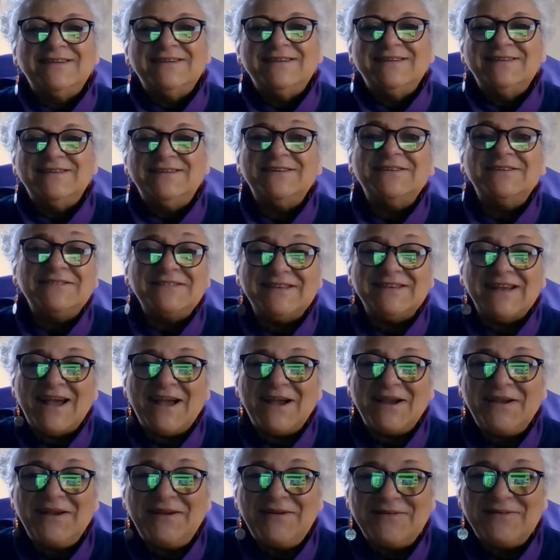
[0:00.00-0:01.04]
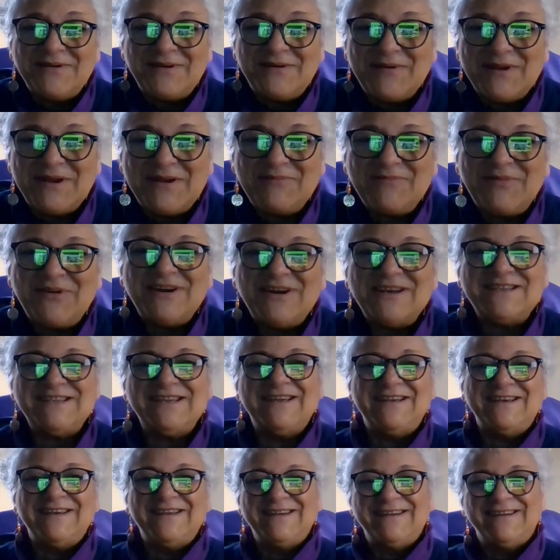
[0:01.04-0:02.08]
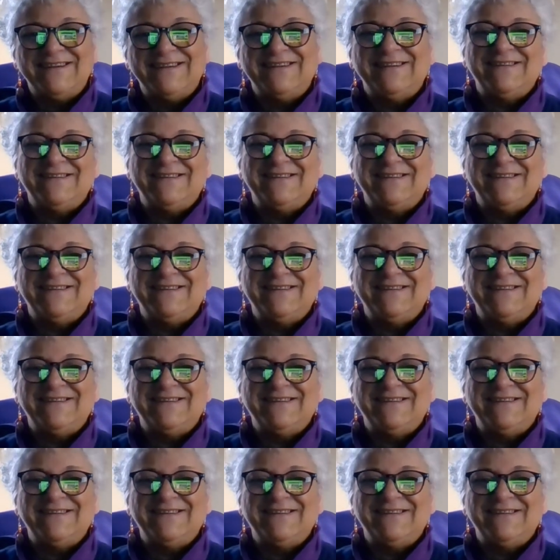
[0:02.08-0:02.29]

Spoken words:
Tuesday we'll be in person.